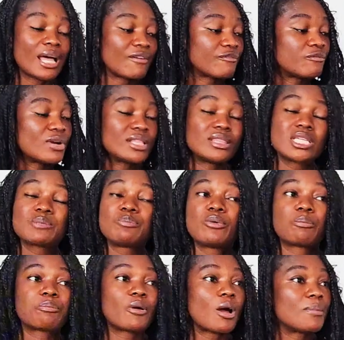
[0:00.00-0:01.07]
I've read this
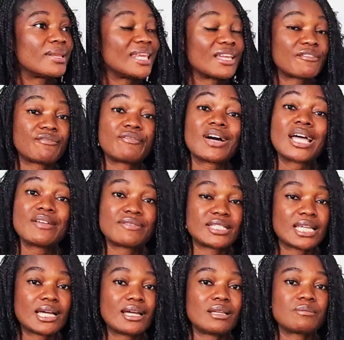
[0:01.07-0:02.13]
book probably like 5
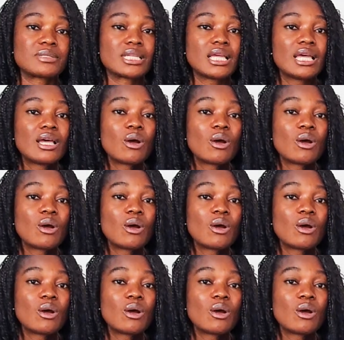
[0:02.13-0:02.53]
times.